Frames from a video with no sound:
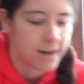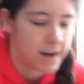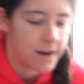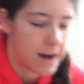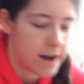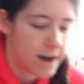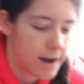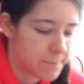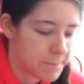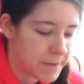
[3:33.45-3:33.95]

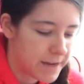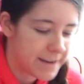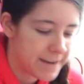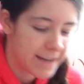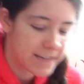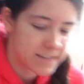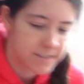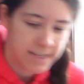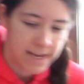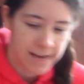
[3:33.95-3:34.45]
Um, and
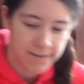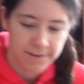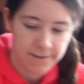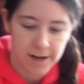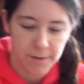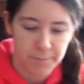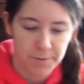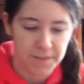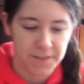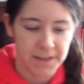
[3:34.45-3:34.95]
next I have a
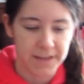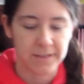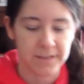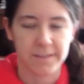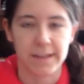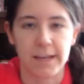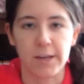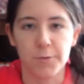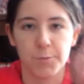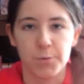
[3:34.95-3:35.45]
couple things
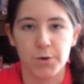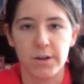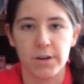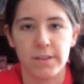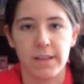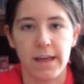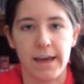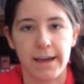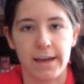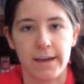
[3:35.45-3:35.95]
that you
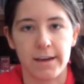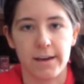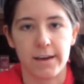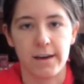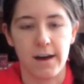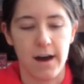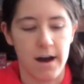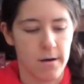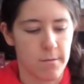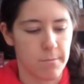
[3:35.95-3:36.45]
put like,
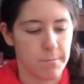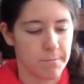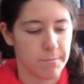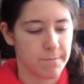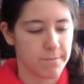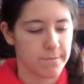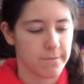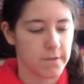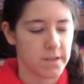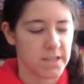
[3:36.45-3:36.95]
um,
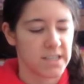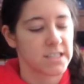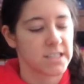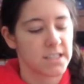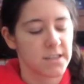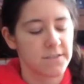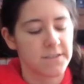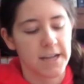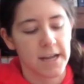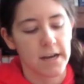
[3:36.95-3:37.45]
they're
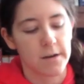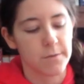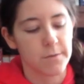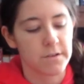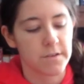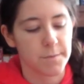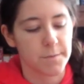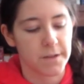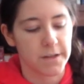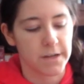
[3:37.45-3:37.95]
stuffed
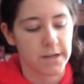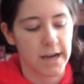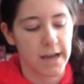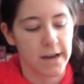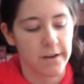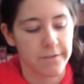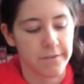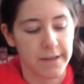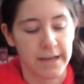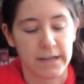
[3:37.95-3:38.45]
animals, but they're
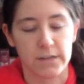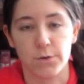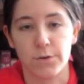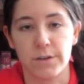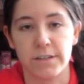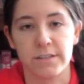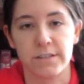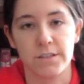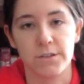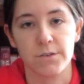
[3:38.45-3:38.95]
kind of like
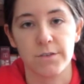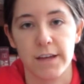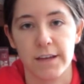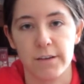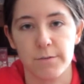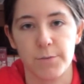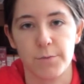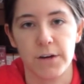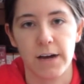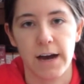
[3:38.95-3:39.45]
toys too
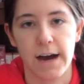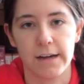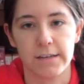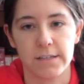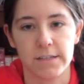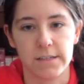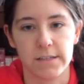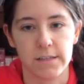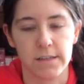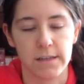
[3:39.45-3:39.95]
that you put
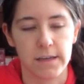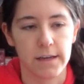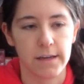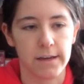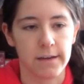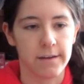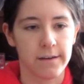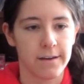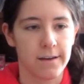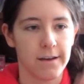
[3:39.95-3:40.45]
onto
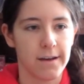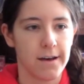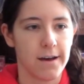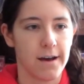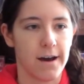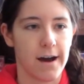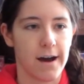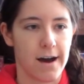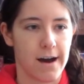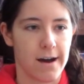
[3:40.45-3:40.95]
the
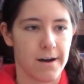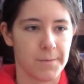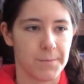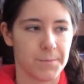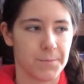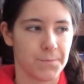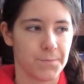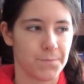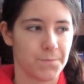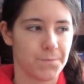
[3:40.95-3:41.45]
um,
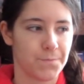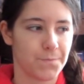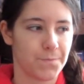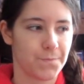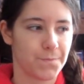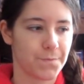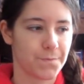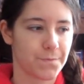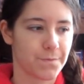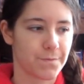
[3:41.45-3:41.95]

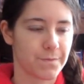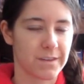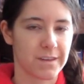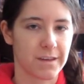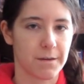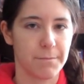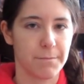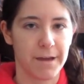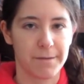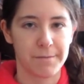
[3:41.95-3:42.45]

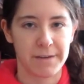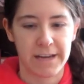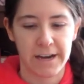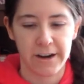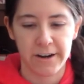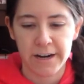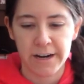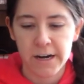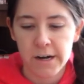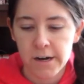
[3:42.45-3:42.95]
baby
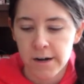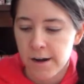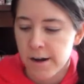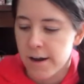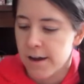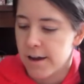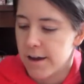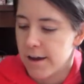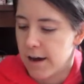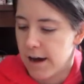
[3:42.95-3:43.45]
carrier
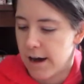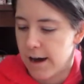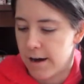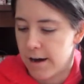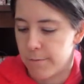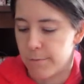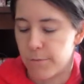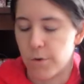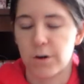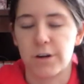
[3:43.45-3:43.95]

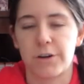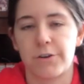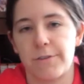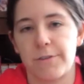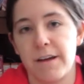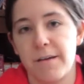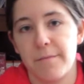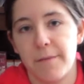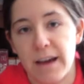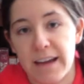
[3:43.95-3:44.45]
um, or
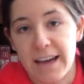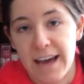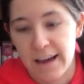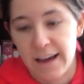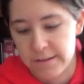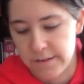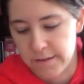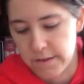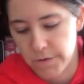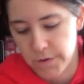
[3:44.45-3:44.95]
crib, I
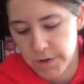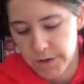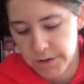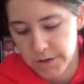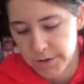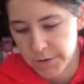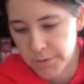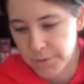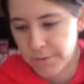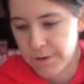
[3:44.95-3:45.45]
guess you could
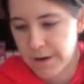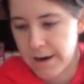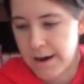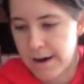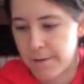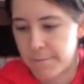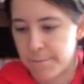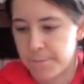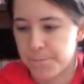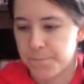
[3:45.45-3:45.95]
do.
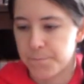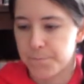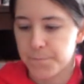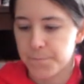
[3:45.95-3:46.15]
Um,